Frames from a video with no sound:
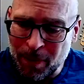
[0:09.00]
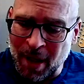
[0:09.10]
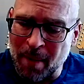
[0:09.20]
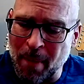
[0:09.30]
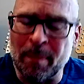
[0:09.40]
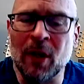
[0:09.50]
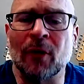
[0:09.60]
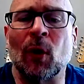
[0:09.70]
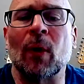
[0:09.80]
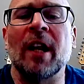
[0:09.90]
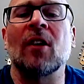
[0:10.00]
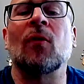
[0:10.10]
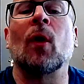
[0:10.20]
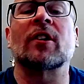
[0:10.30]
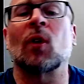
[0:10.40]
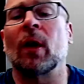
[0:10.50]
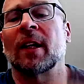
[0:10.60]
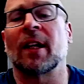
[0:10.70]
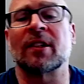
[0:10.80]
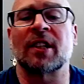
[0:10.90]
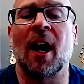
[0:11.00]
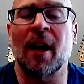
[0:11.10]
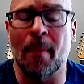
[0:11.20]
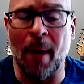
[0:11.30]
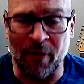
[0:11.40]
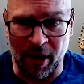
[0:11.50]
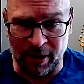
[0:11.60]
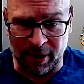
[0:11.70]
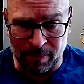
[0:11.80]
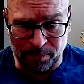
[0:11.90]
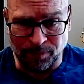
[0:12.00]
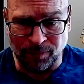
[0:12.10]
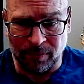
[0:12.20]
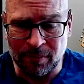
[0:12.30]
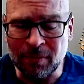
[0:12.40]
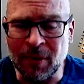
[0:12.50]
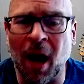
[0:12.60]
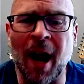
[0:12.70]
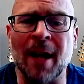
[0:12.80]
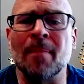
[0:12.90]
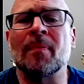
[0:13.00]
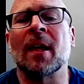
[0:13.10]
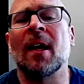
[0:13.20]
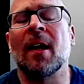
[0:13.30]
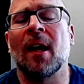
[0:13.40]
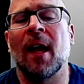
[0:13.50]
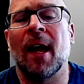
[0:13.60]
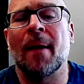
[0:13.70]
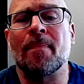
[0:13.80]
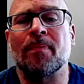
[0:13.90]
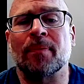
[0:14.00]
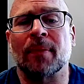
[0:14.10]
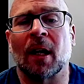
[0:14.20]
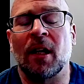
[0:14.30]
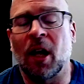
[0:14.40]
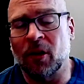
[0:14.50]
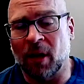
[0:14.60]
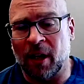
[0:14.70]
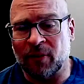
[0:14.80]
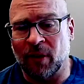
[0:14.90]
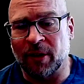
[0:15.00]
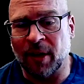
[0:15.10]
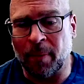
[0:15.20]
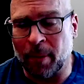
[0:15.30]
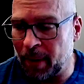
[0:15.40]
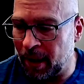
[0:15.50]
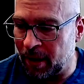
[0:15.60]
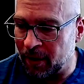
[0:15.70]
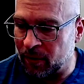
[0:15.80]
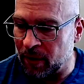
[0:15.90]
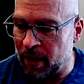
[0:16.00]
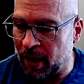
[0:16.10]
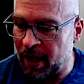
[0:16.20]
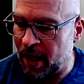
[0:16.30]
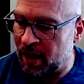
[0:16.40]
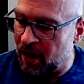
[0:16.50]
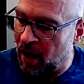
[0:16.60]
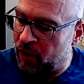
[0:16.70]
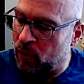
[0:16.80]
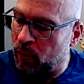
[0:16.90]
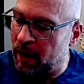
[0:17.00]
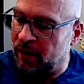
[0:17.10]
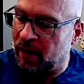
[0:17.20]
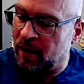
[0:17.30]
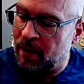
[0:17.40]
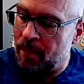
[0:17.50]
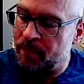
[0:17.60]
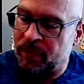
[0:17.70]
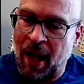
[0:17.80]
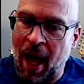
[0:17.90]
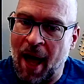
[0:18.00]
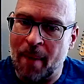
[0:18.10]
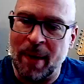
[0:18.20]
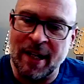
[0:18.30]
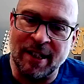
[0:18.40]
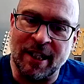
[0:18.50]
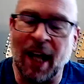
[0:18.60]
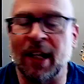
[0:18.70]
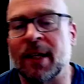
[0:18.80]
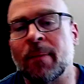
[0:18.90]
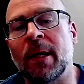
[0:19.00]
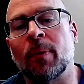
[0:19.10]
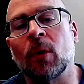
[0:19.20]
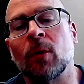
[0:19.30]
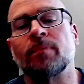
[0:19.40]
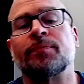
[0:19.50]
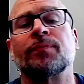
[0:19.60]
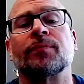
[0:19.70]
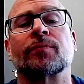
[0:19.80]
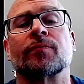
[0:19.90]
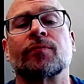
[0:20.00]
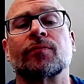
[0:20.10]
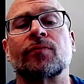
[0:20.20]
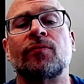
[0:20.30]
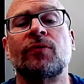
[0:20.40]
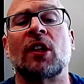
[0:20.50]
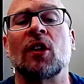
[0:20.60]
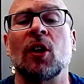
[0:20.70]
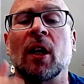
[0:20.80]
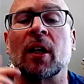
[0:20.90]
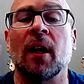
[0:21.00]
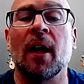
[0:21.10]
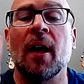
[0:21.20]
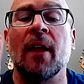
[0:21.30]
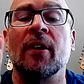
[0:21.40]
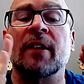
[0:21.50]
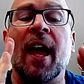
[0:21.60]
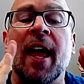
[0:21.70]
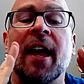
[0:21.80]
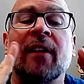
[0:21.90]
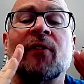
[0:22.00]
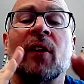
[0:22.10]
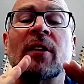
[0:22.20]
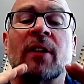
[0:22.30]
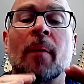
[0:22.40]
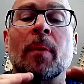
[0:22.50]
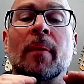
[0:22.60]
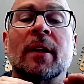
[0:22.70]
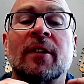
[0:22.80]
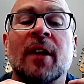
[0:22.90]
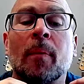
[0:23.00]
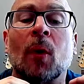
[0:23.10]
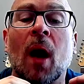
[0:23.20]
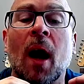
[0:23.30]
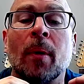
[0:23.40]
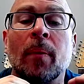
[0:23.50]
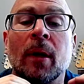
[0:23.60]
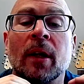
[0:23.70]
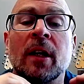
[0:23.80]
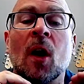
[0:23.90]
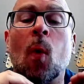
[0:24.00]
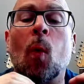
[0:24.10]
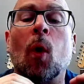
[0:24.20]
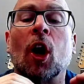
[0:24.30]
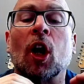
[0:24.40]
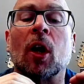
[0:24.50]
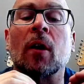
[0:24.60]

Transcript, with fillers: My beautiful radio voice going, and let's talk about this. All right, another loss for the supplement industry. Again, another reason I've been telling people, look, there's a handful of supplements that probably work.